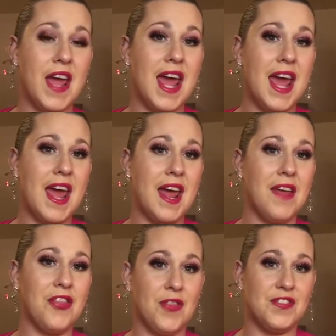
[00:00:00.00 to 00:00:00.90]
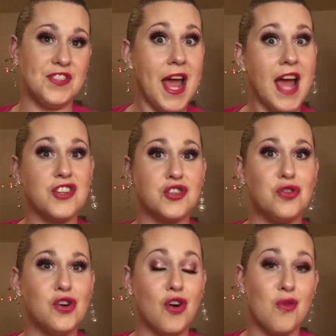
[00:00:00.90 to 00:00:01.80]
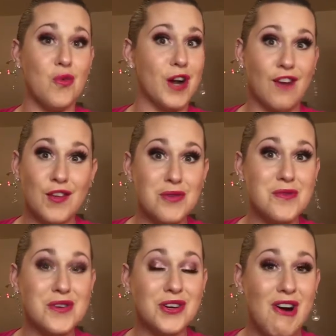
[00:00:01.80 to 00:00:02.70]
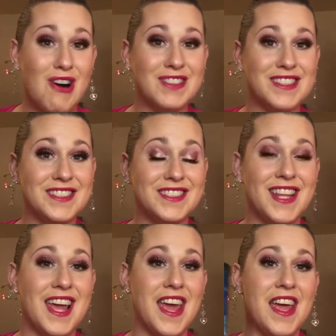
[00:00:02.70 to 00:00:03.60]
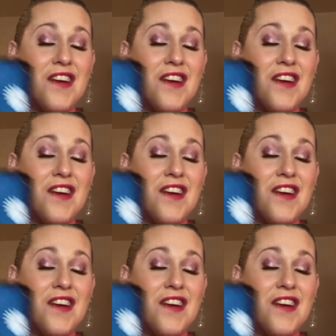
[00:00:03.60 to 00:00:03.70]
a satchel or whatever you want to call this thing